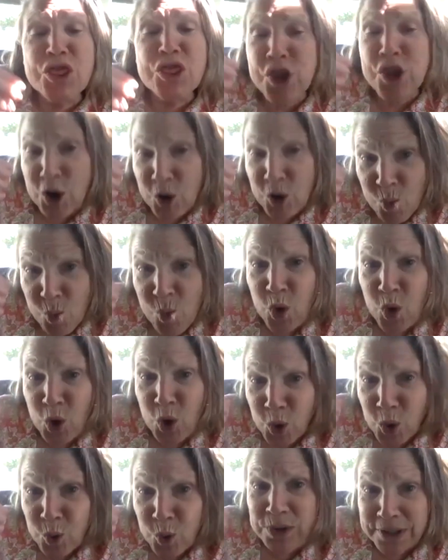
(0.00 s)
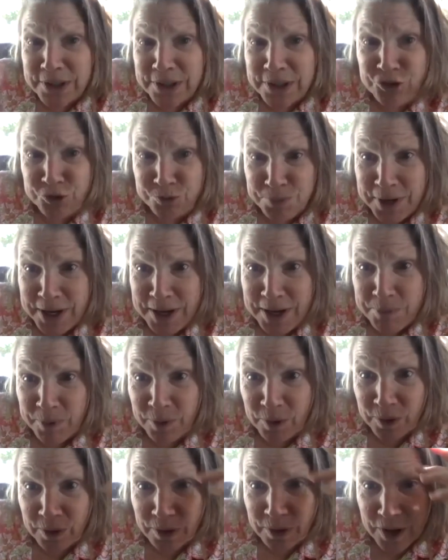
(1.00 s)
There were religious
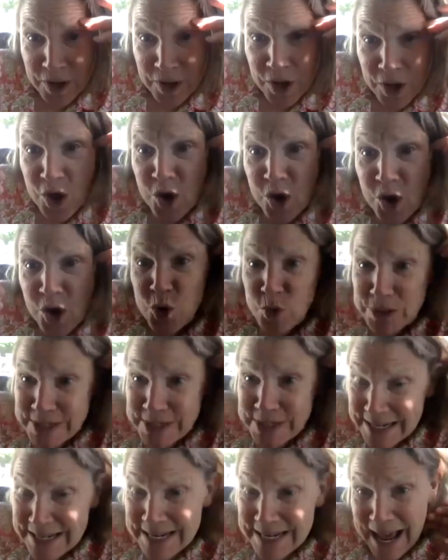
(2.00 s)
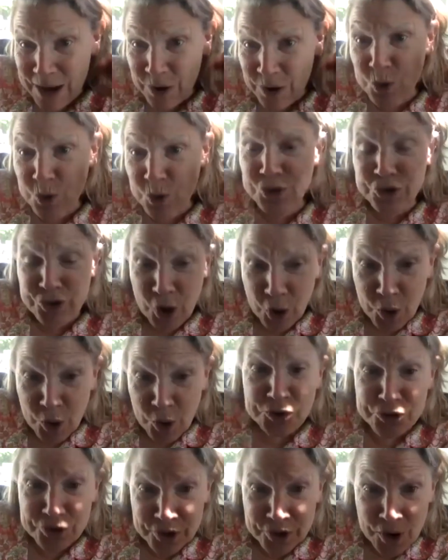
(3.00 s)
people who
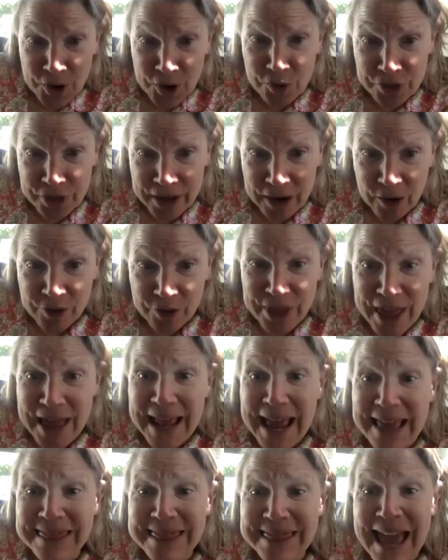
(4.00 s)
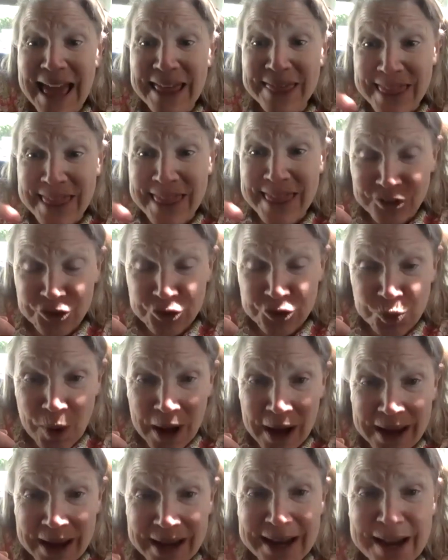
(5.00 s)
chose to go there. And that's
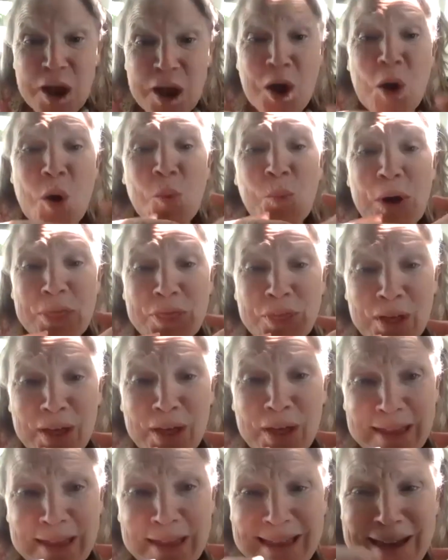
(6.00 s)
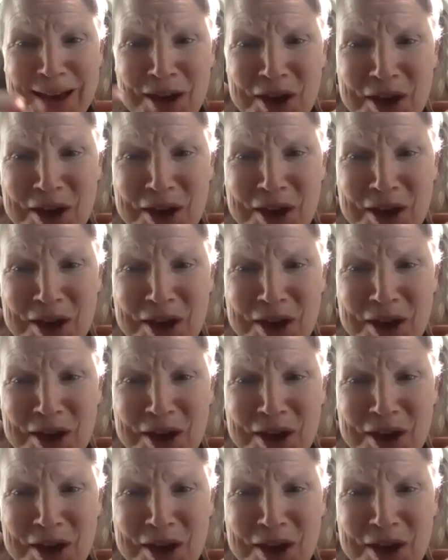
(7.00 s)
why when the